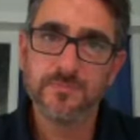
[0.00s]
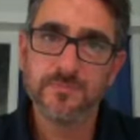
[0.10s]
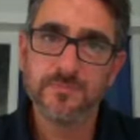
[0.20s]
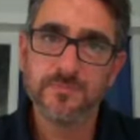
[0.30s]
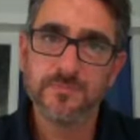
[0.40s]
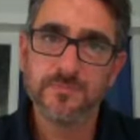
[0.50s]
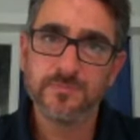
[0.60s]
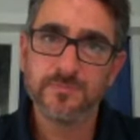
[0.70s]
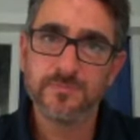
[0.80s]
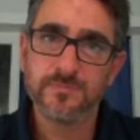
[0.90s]

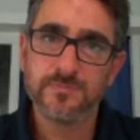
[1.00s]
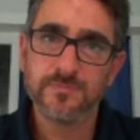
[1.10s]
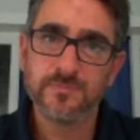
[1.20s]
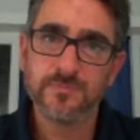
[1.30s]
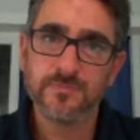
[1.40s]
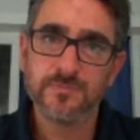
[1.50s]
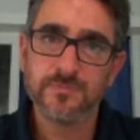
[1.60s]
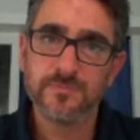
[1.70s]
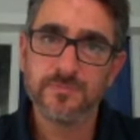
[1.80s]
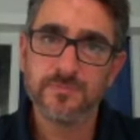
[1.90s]

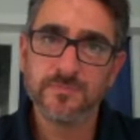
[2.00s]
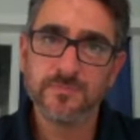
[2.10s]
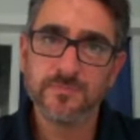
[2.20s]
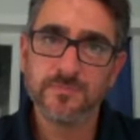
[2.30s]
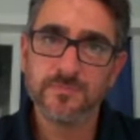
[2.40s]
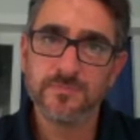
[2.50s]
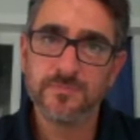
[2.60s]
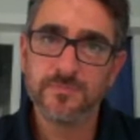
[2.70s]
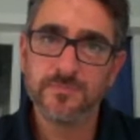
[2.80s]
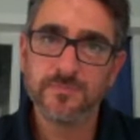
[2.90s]

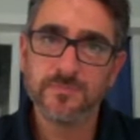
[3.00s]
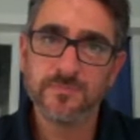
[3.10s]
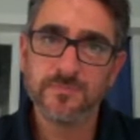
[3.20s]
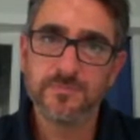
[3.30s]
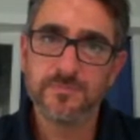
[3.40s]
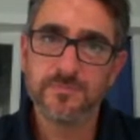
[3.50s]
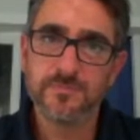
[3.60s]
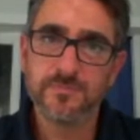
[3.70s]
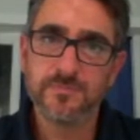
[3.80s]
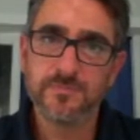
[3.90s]

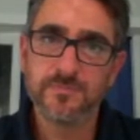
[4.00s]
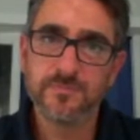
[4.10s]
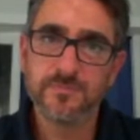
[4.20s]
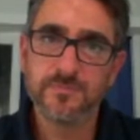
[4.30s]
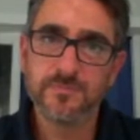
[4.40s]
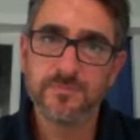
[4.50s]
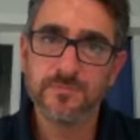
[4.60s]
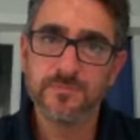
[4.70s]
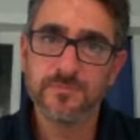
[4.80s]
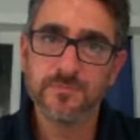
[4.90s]

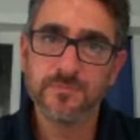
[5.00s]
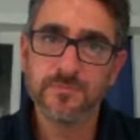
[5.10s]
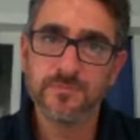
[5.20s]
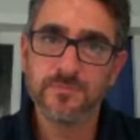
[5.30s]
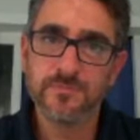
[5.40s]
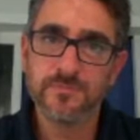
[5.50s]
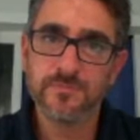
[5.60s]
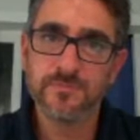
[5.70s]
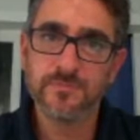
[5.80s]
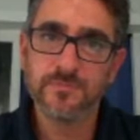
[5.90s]

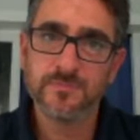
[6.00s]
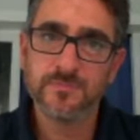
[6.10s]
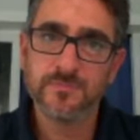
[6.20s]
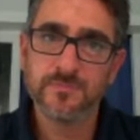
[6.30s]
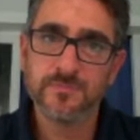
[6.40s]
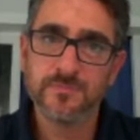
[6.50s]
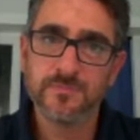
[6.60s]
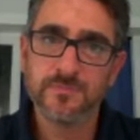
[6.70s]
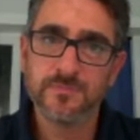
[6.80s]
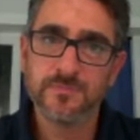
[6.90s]

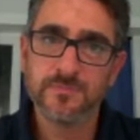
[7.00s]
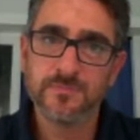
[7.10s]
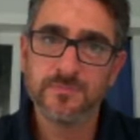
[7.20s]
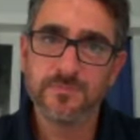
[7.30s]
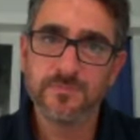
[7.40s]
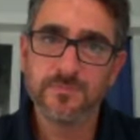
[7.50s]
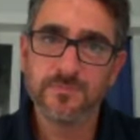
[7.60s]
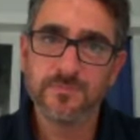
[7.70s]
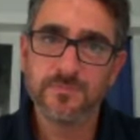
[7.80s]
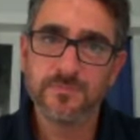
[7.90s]
[no speech]